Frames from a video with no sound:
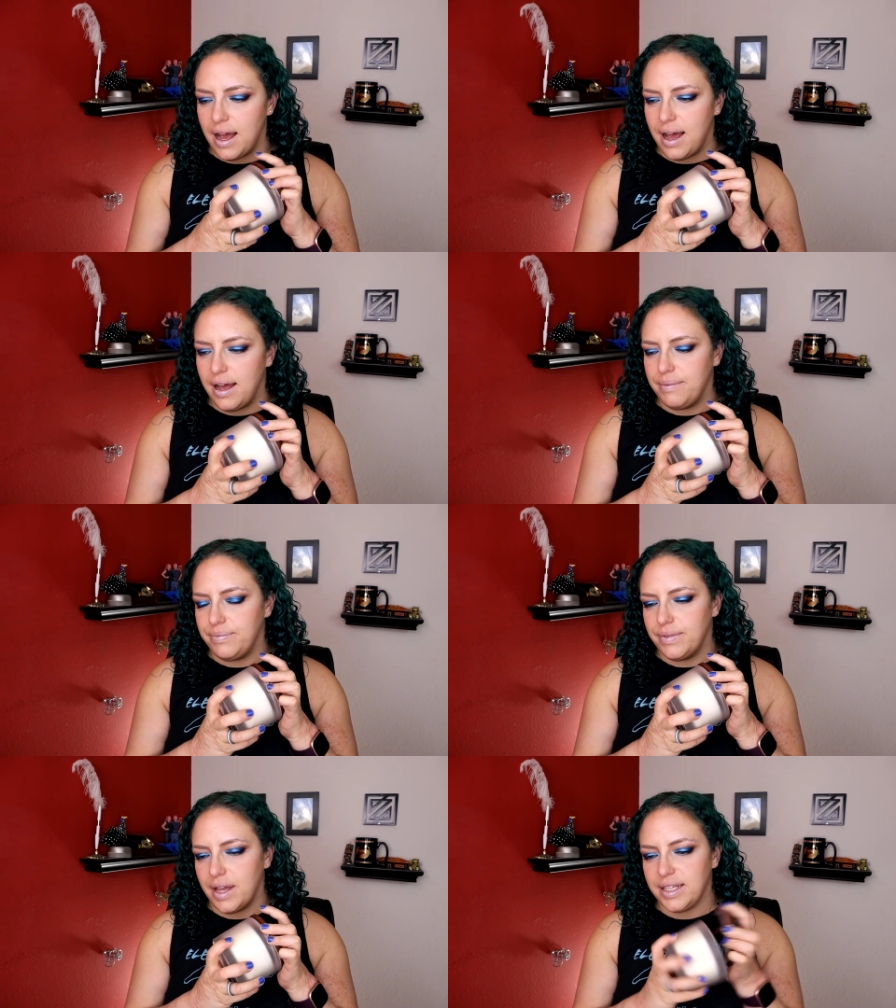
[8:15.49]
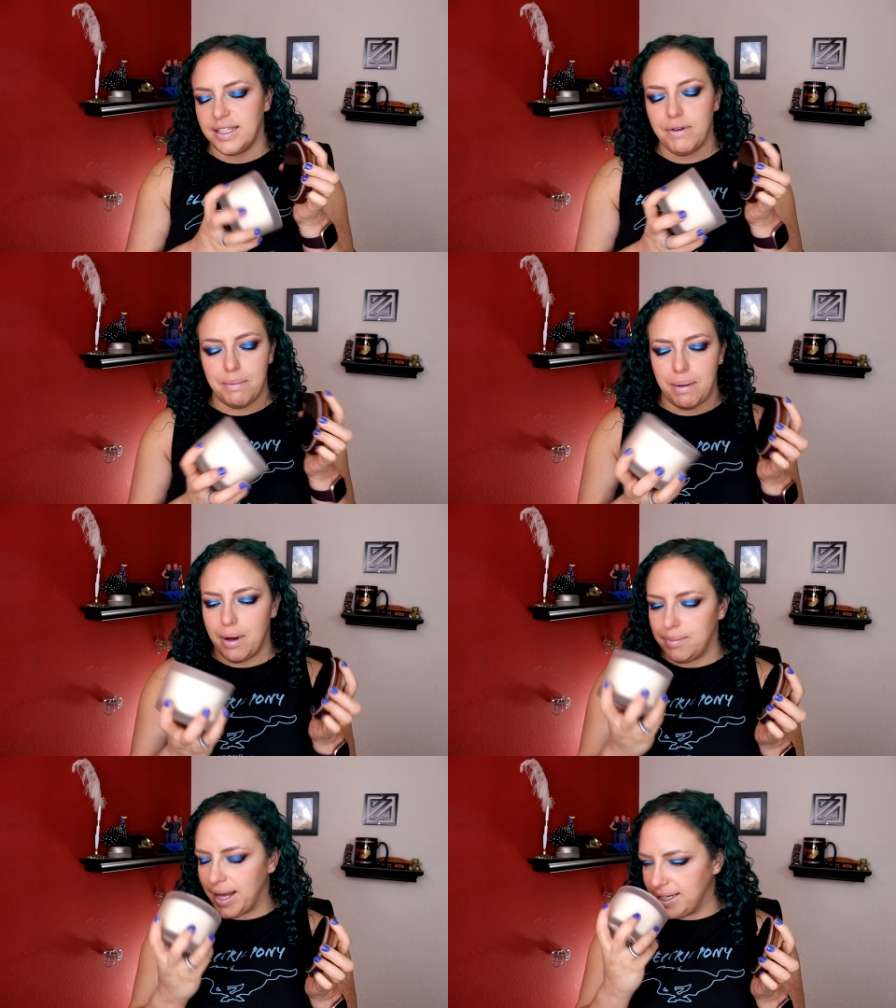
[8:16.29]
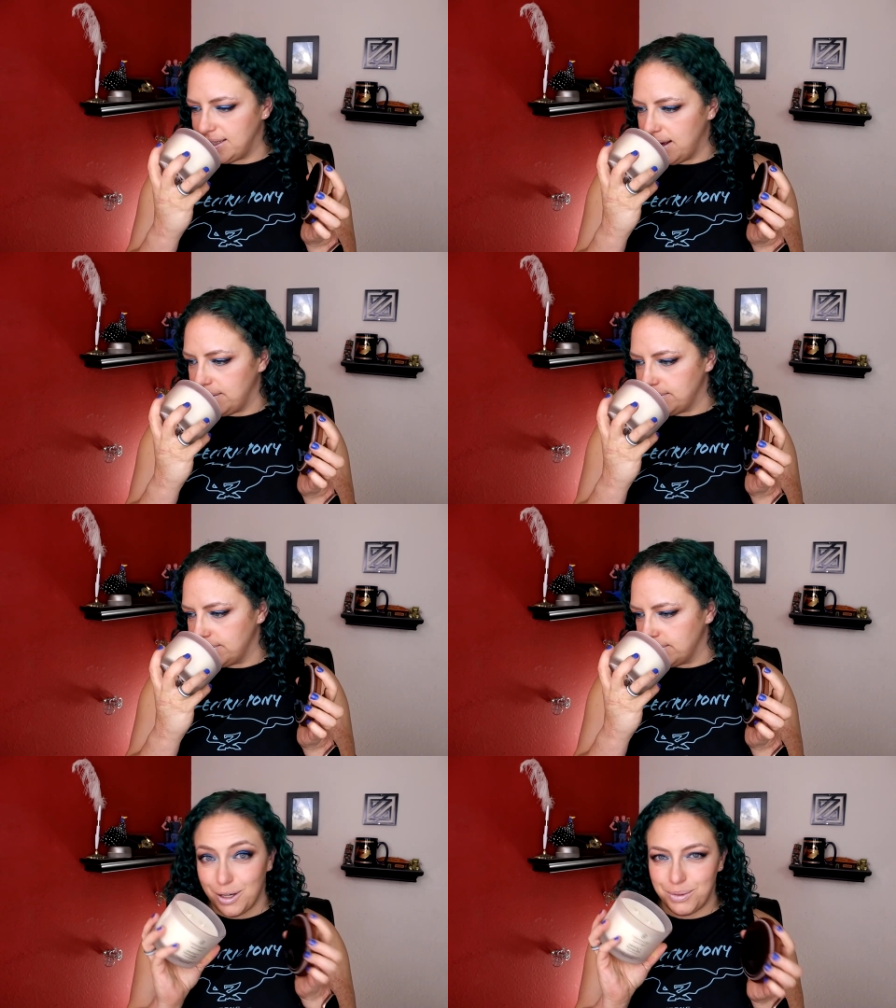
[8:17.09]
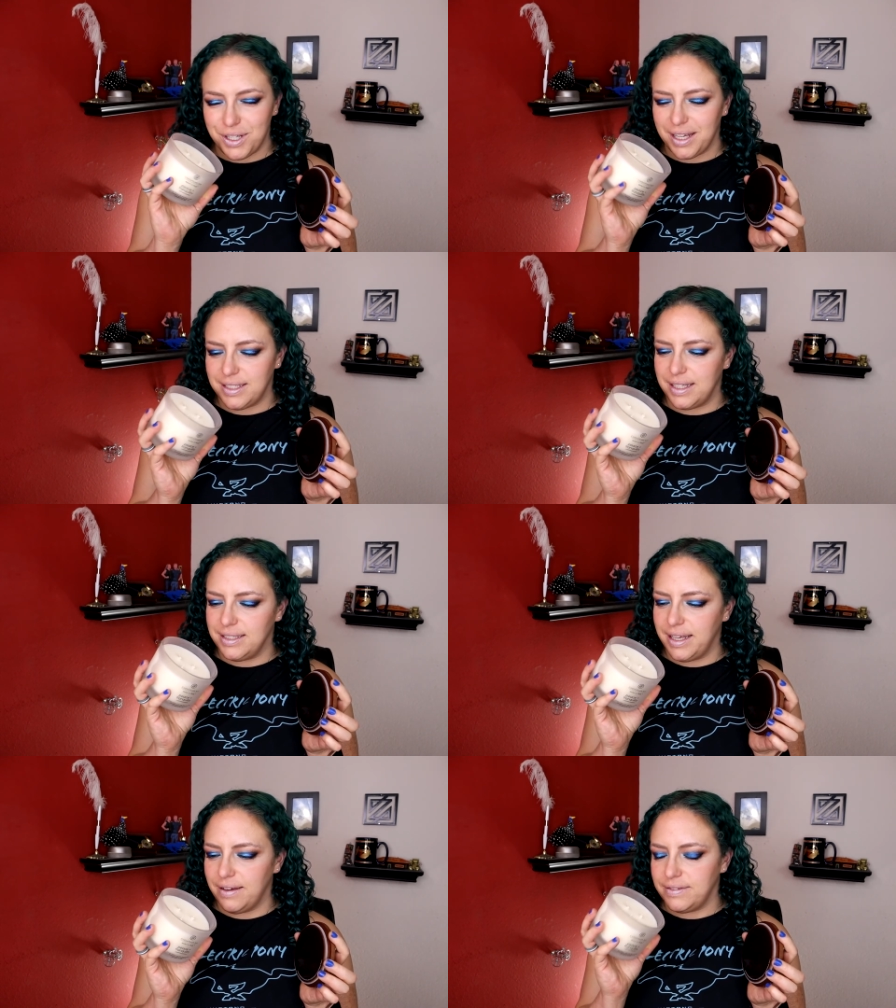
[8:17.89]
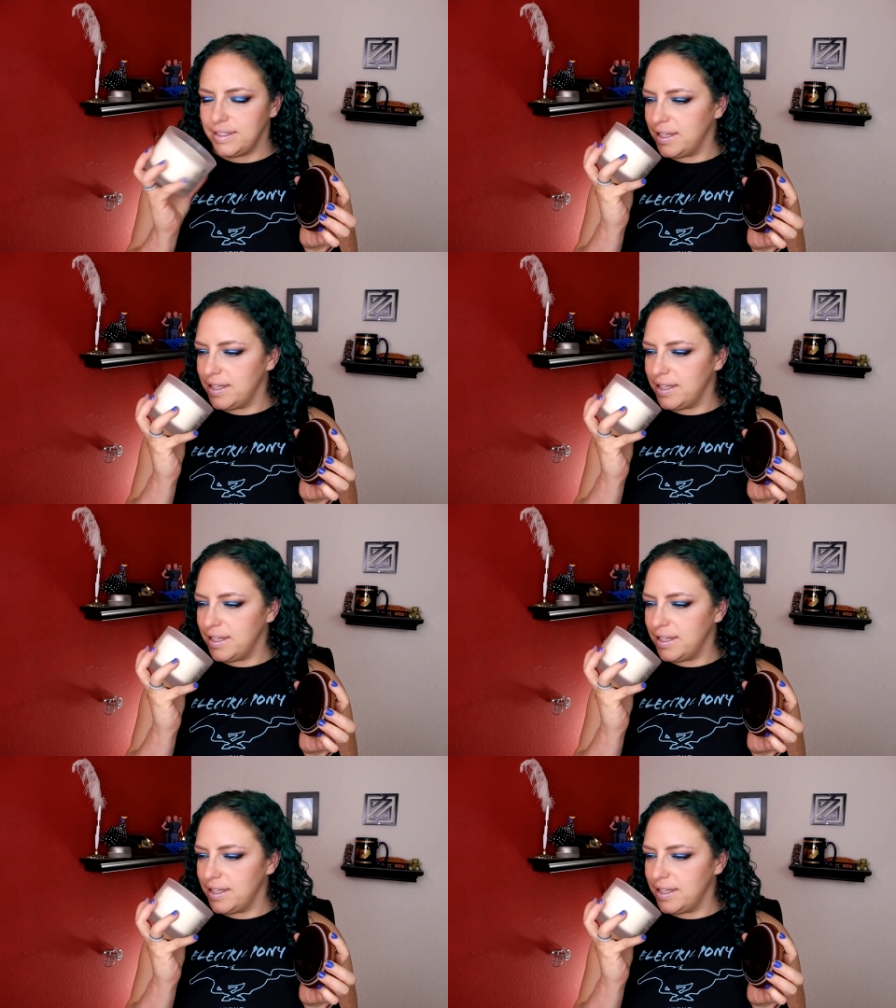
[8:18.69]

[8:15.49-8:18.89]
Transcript: I see why my mom likes them. I hope she likes these gifts.